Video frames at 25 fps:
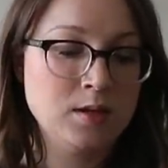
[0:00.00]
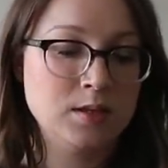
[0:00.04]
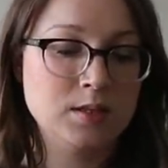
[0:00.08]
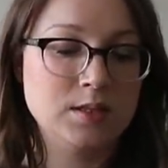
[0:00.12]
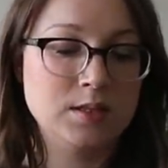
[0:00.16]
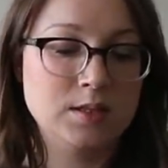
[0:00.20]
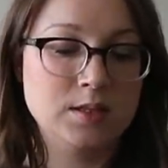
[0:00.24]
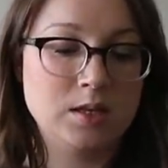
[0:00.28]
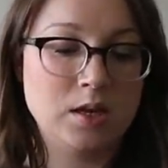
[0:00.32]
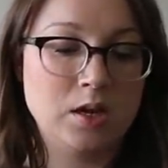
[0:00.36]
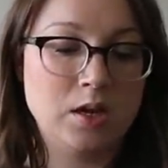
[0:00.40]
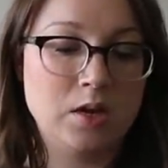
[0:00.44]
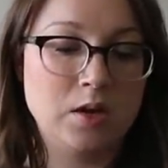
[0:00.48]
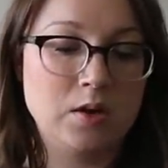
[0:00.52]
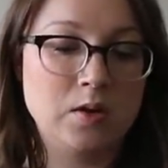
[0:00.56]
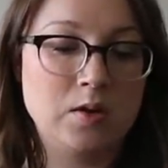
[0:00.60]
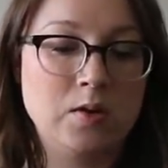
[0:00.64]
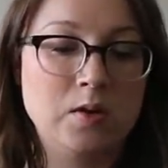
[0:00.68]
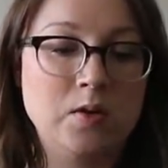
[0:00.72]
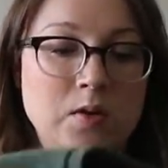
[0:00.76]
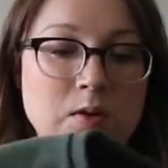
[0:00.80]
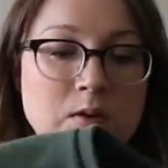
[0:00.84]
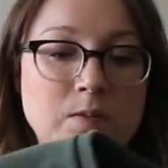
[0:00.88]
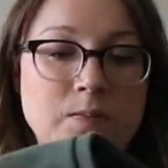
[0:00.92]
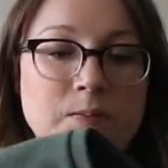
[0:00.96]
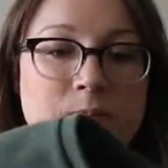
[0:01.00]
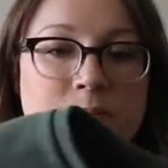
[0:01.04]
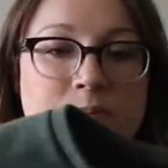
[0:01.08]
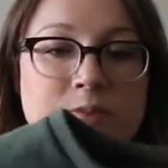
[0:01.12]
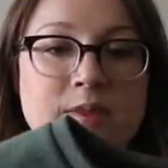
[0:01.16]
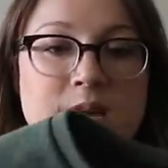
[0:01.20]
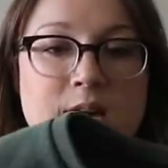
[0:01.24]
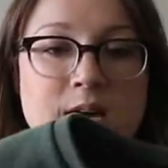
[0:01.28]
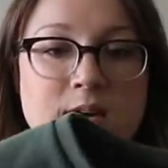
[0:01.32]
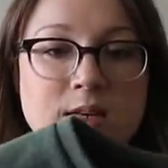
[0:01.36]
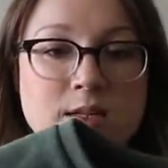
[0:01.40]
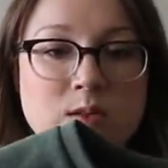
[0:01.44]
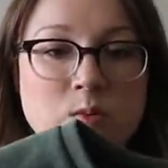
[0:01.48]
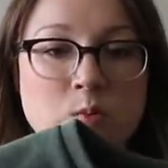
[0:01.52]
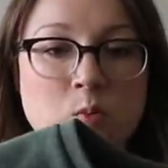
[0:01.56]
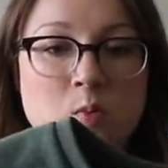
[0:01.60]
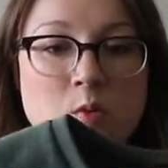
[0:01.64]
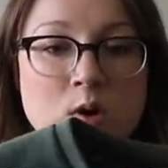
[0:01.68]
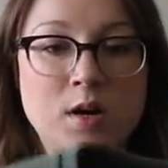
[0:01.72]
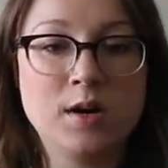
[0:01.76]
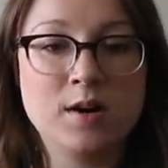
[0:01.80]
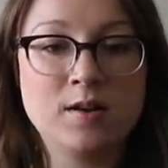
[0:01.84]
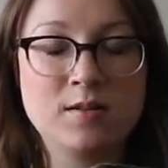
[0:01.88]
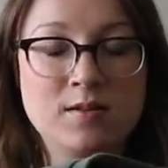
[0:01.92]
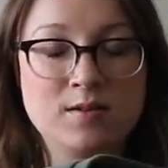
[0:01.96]
So that's
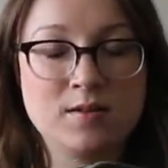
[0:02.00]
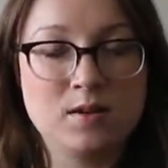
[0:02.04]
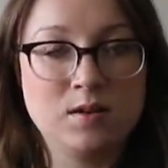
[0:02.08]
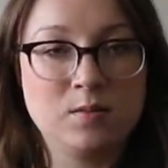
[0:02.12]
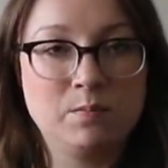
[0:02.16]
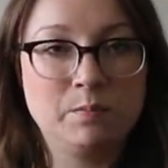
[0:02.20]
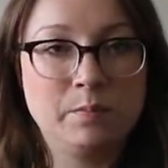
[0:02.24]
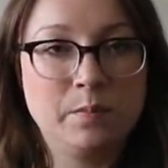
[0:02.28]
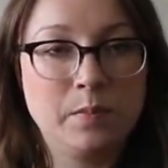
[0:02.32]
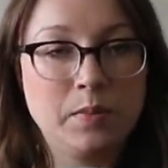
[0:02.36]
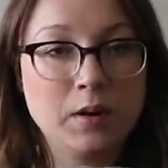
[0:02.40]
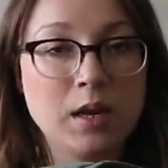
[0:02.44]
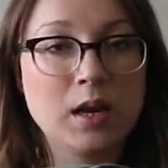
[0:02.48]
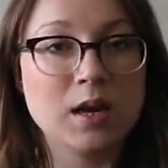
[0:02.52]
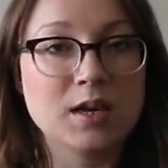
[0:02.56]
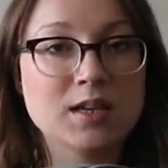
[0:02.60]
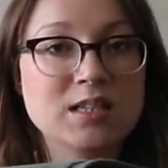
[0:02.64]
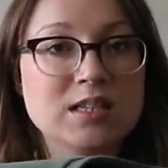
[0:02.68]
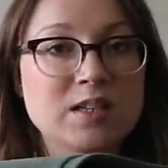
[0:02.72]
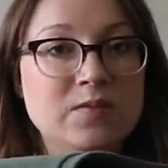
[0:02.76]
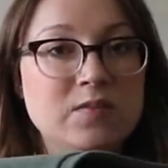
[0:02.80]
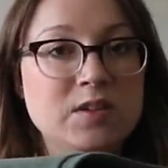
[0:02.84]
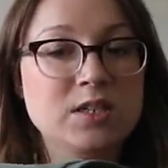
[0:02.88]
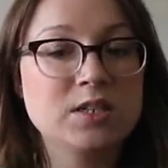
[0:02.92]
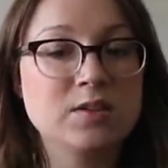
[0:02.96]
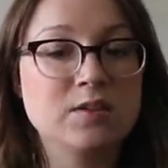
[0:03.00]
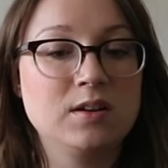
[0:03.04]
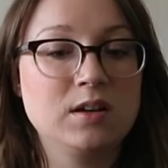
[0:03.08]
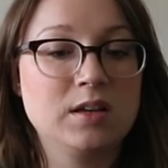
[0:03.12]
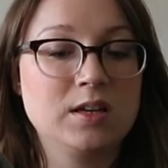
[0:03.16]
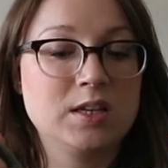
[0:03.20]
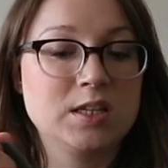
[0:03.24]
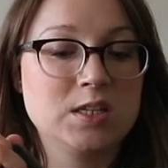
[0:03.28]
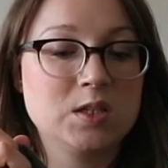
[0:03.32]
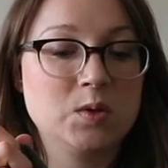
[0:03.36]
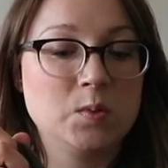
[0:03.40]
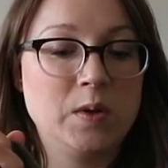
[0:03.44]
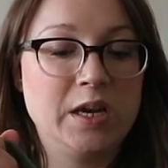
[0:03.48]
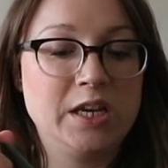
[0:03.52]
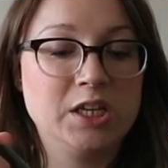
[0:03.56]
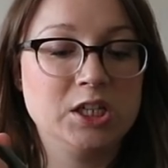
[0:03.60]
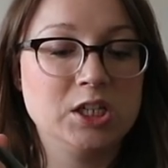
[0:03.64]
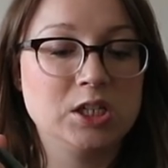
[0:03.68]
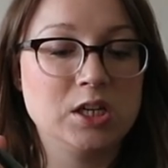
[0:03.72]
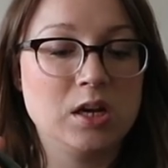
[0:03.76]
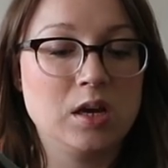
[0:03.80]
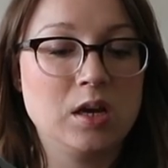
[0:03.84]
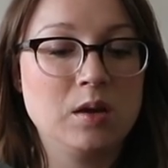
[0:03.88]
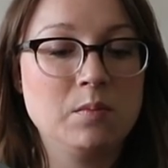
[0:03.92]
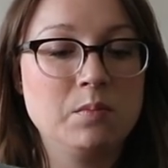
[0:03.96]
one plus for doing like a
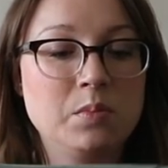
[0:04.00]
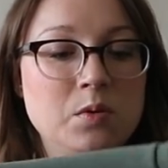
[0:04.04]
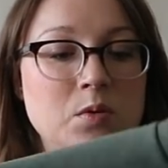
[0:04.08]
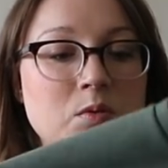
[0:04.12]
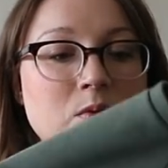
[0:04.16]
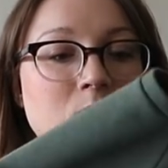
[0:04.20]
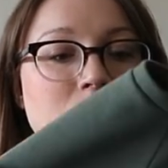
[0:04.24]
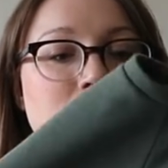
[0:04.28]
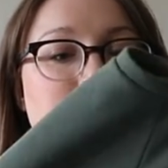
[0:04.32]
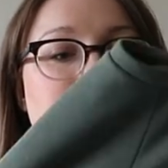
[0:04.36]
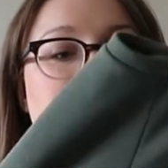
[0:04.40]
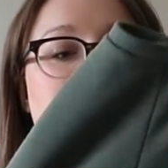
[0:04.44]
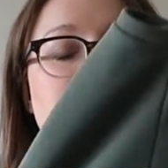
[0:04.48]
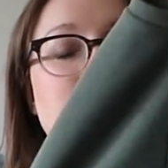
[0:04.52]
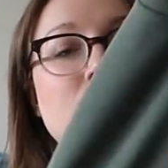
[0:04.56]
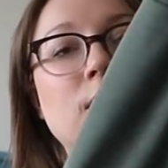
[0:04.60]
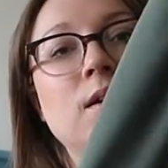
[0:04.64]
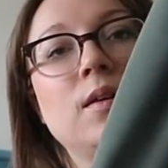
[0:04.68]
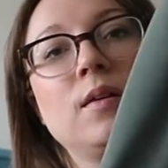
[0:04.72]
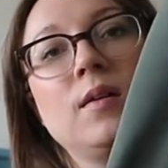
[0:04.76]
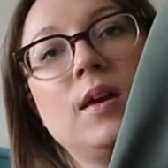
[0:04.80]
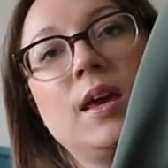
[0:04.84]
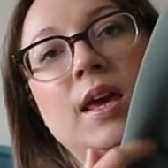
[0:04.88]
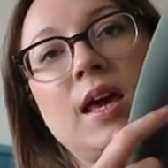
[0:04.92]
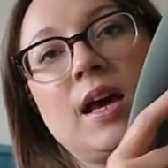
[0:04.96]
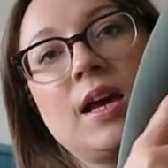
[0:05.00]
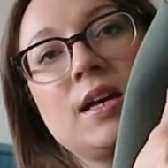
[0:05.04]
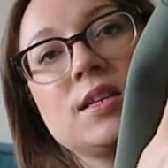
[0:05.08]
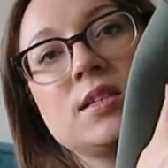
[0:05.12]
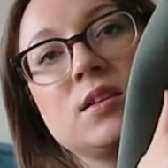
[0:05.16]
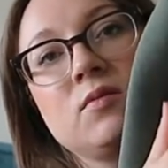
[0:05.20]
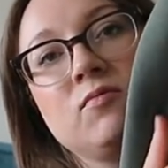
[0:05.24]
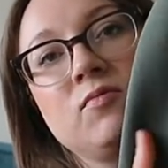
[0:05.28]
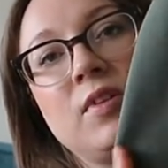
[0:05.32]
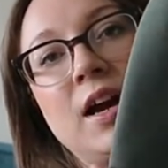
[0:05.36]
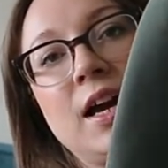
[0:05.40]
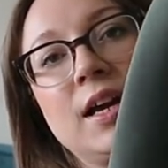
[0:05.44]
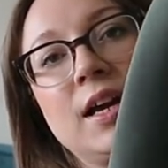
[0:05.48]
sweatshirt, but also it has a